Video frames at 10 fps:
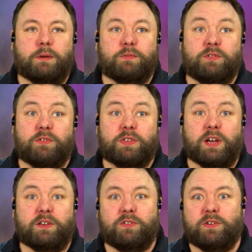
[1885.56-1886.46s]
which is
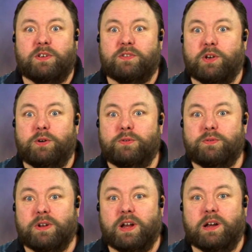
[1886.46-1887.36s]
1,000 years
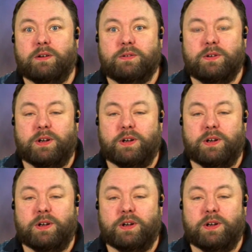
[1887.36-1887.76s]
old now,